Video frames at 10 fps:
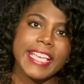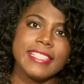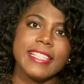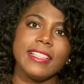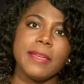
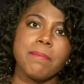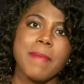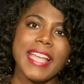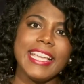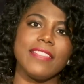Ezili,
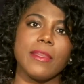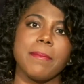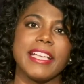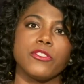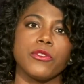many in the
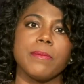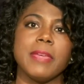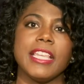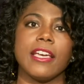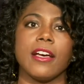mainstream
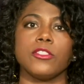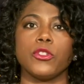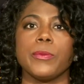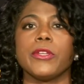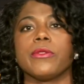media
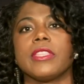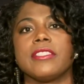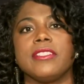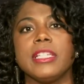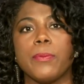attribute
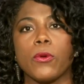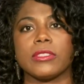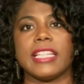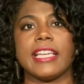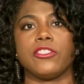this
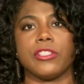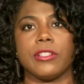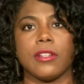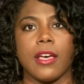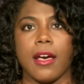
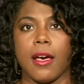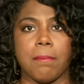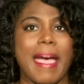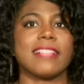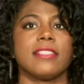deportation,
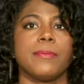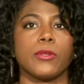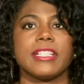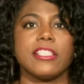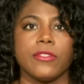mass
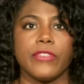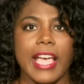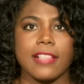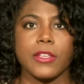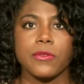deportation
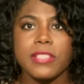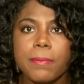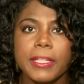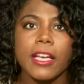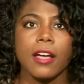fiasco
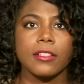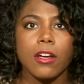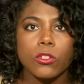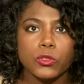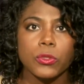simply on
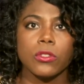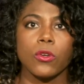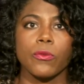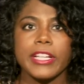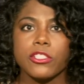cultural
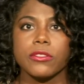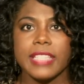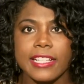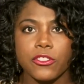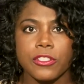or racial
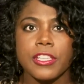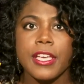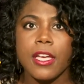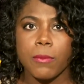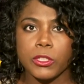tensions
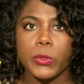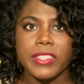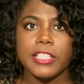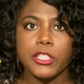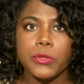
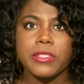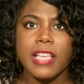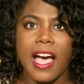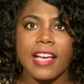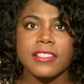between the two
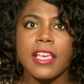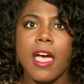sides.